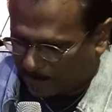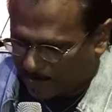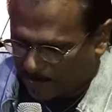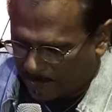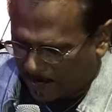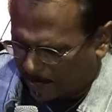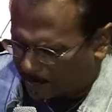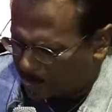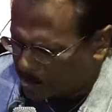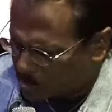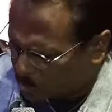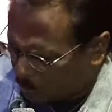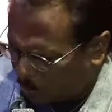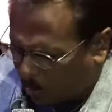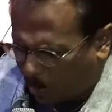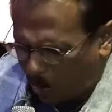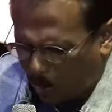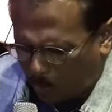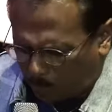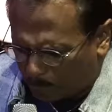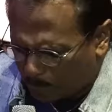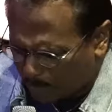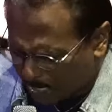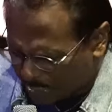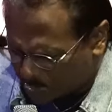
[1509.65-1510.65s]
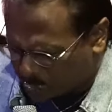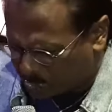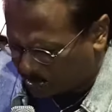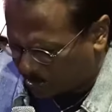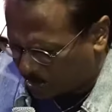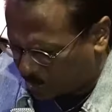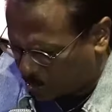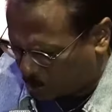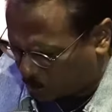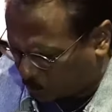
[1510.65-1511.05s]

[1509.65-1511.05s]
and his whole message